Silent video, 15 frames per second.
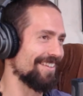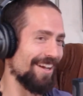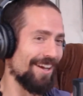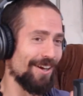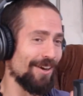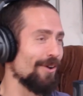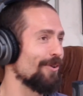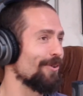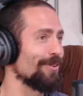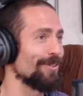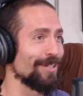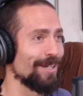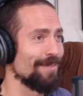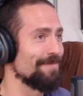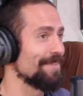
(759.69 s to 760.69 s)
our whole
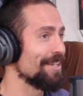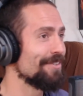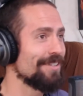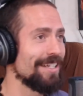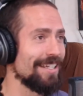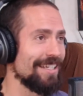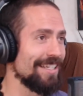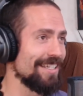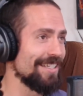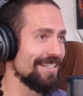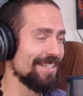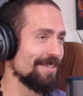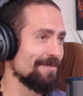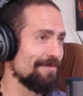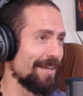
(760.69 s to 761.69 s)
community
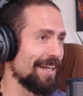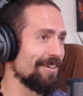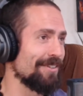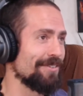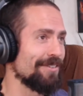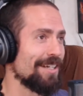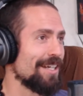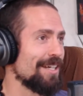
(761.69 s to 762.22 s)
is about.